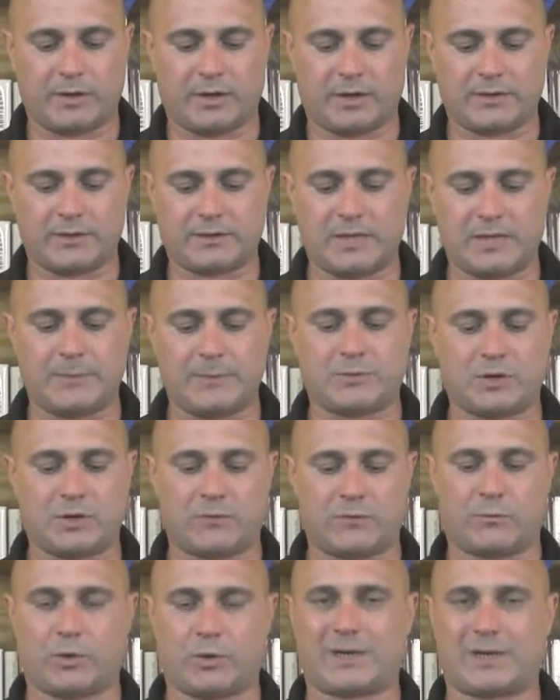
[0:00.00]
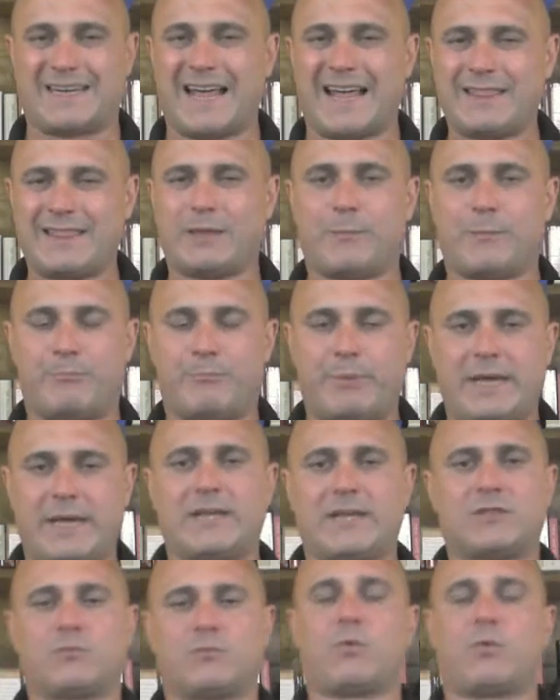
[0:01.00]
uh, it seems to have worked. Not the
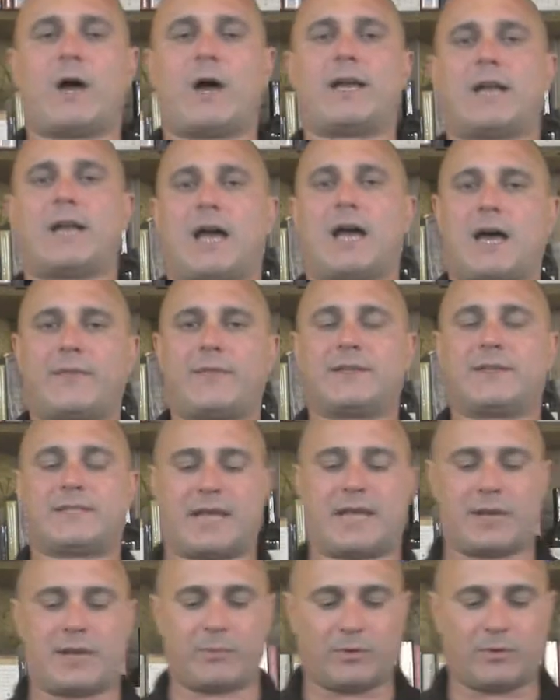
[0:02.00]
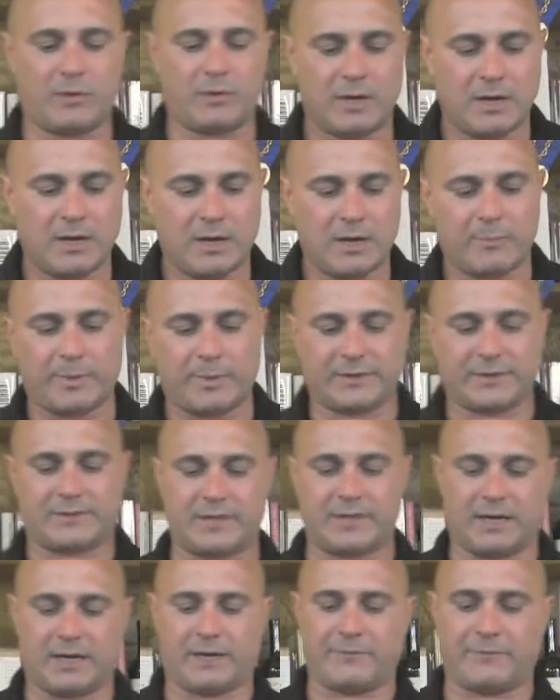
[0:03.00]
biggest wine on the table, but
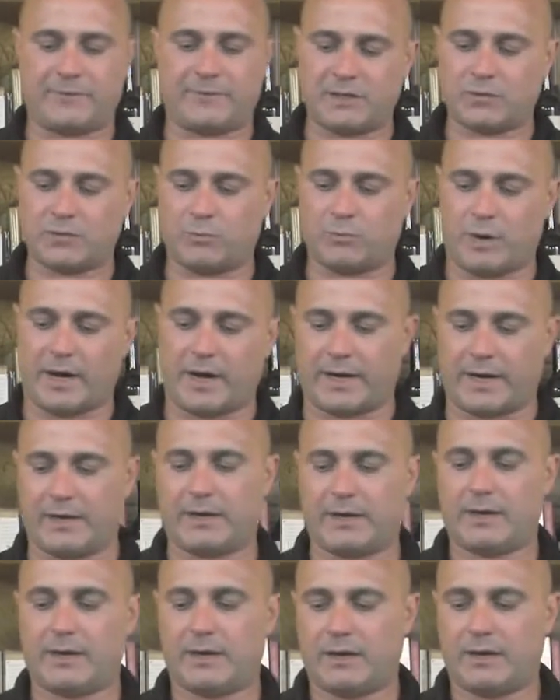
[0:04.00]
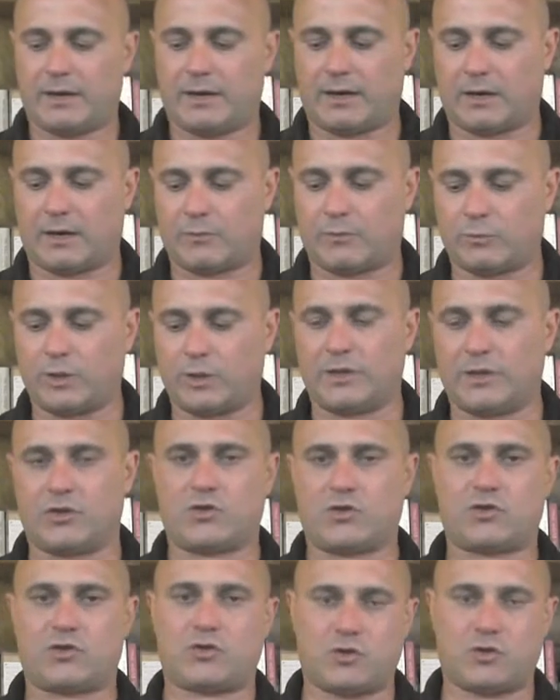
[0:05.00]
uh, this wine uh, really
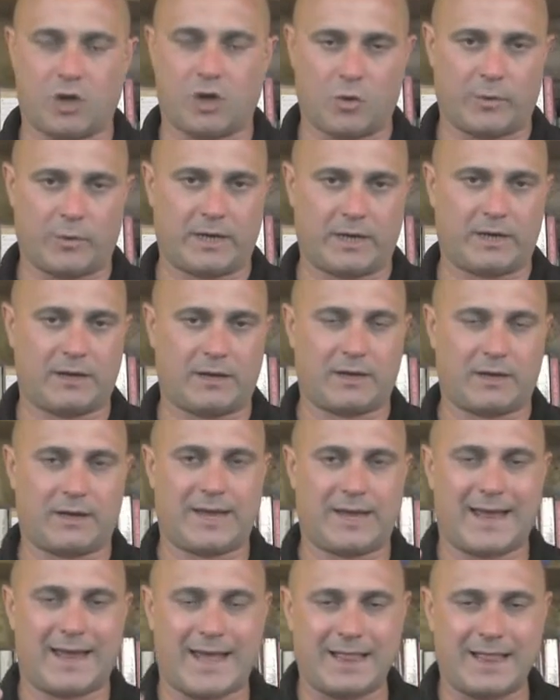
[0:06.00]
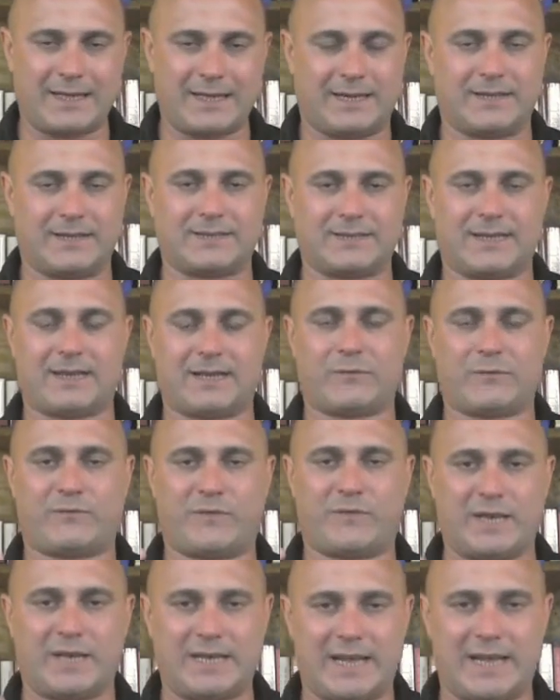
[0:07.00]
showing an elegance and a
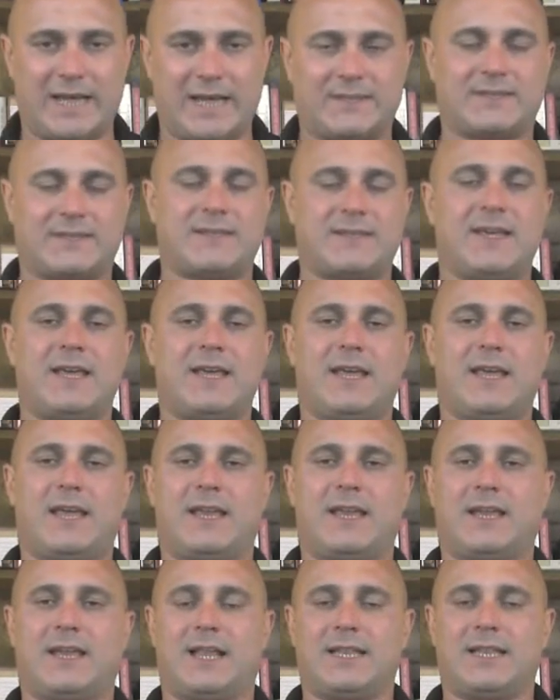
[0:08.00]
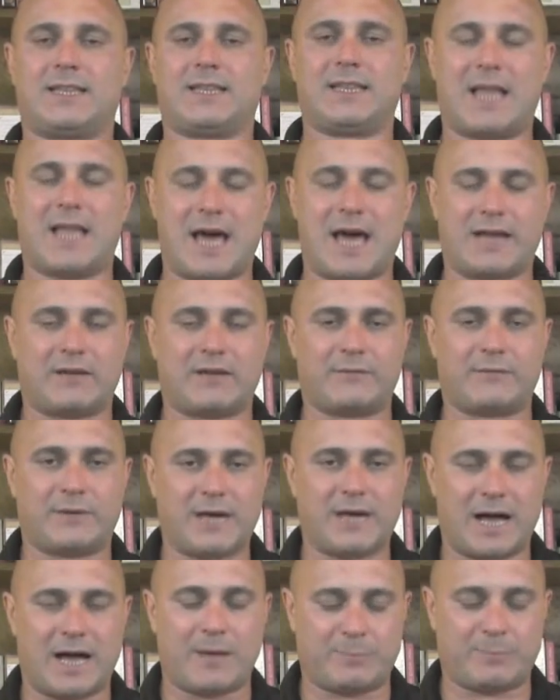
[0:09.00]
finesse and a lot of
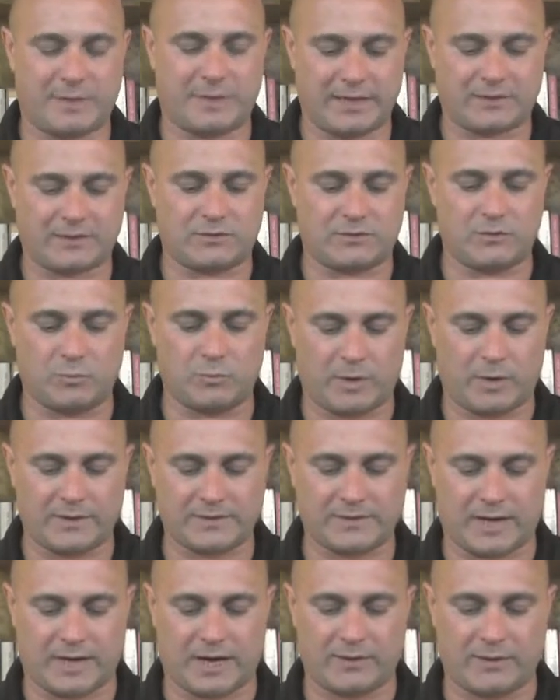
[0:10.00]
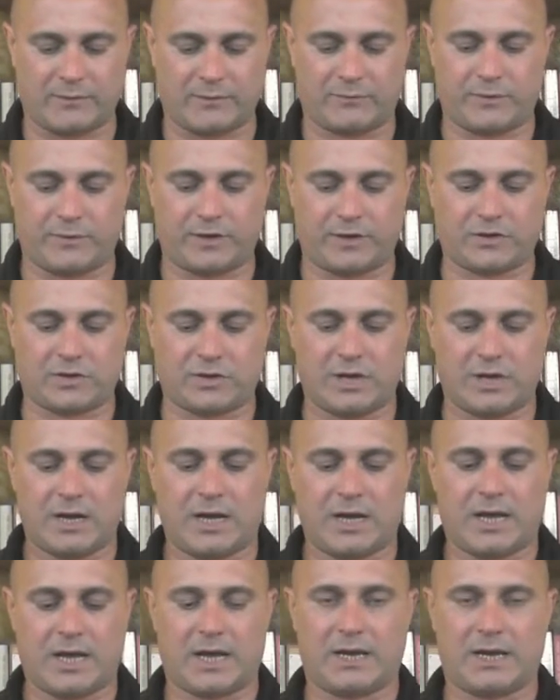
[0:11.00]
complex nuance on the finish
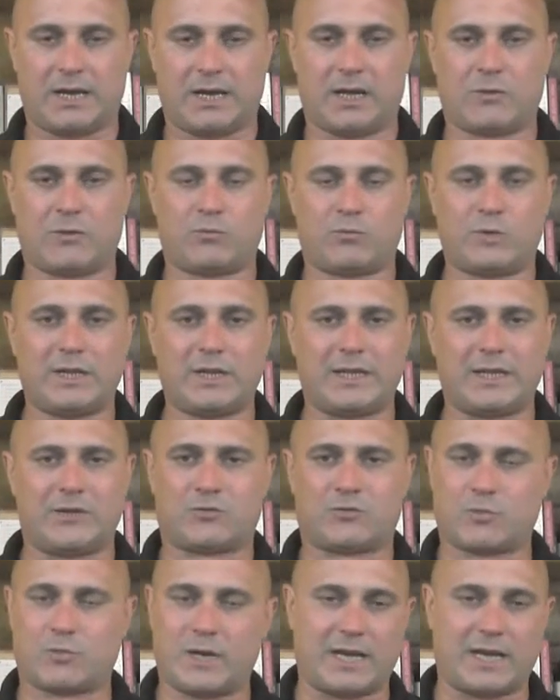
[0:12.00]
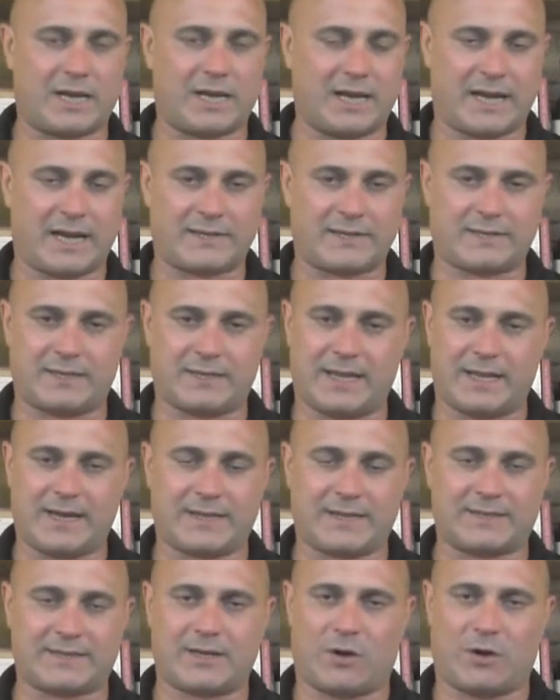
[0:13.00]
and uh, really drinking nicely. Like
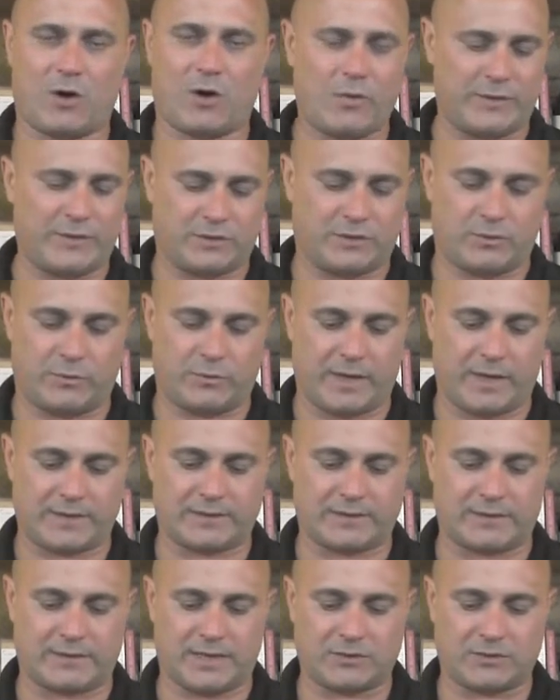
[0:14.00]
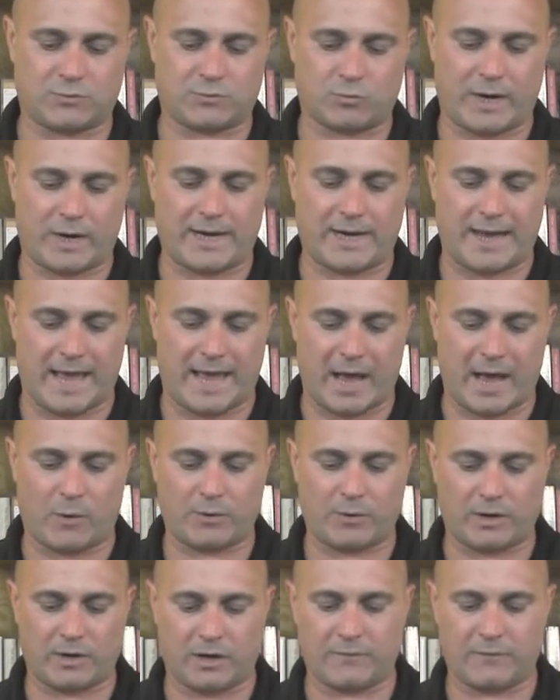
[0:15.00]
I said, all these 2010s right
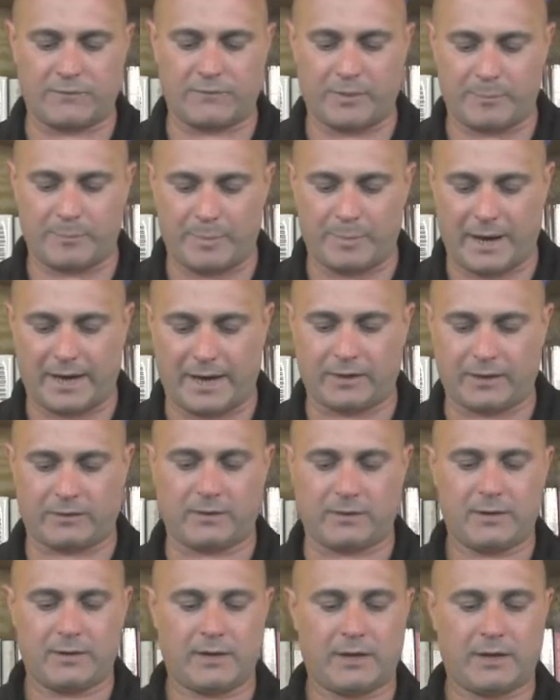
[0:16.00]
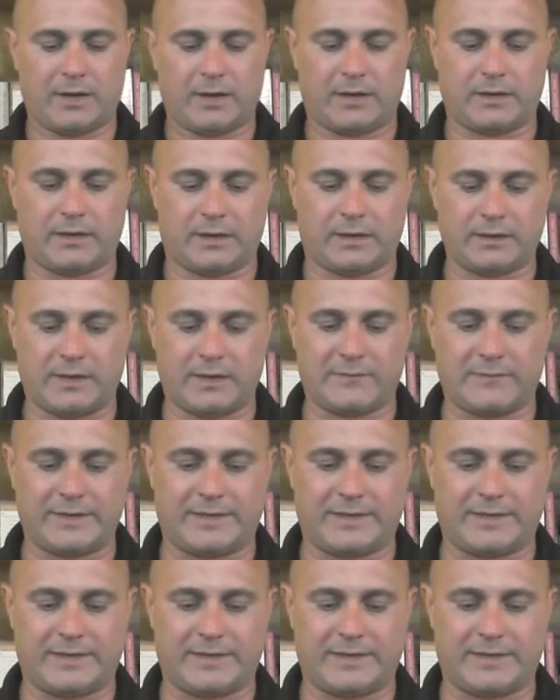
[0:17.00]
out of the bottle. And uh, lovely